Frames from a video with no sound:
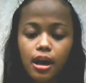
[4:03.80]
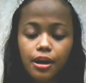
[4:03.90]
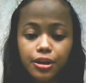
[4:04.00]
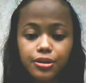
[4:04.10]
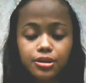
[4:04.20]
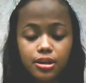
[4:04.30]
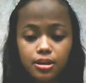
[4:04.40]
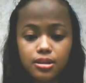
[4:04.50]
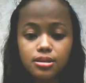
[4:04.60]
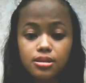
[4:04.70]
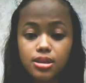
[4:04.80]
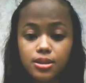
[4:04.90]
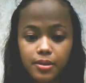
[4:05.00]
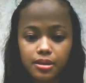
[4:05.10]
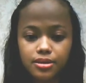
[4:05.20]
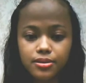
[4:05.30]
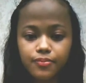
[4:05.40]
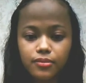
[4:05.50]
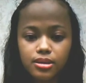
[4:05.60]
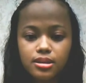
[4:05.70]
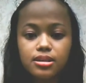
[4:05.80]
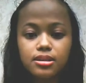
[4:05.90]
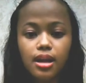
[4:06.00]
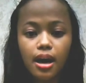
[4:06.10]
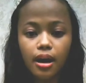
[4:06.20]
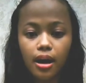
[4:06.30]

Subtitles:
Another thing is disk space. This is the